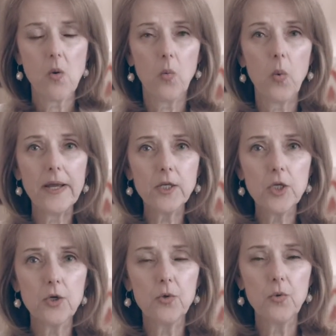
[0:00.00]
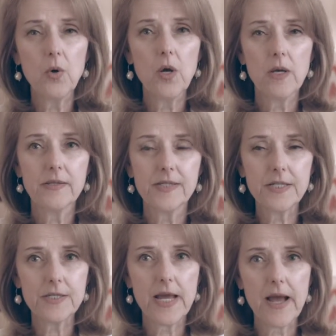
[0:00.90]
When you
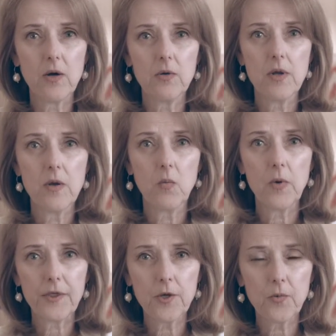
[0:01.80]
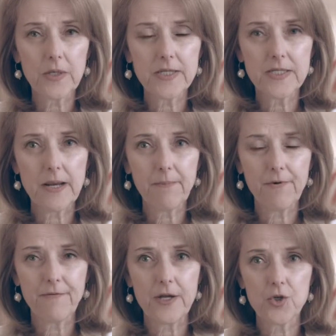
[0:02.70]
sit down with your real estate
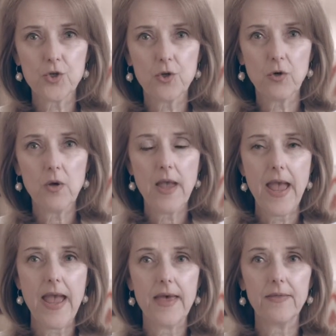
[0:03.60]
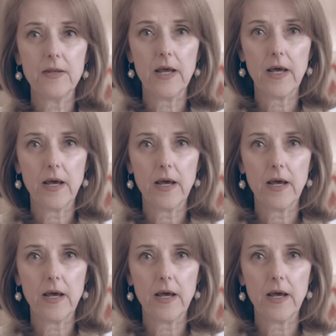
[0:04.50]
professional and